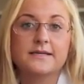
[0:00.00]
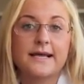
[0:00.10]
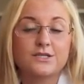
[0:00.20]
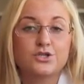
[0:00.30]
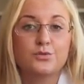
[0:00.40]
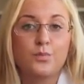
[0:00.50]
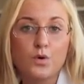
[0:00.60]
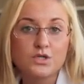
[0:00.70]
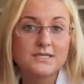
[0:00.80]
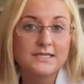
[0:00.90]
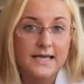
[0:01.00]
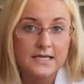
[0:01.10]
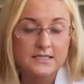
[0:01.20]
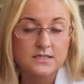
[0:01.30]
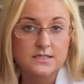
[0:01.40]
has reported
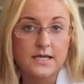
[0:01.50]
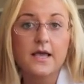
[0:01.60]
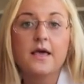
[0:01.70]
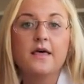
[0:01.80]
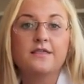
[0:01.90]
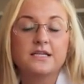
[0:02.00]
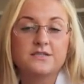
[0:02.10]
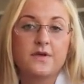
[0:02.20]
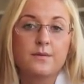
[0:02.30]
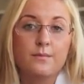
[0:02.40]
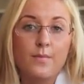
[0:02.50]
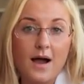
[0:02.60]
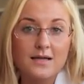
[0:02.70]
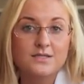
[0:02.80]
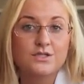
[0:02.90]
yesterday that they might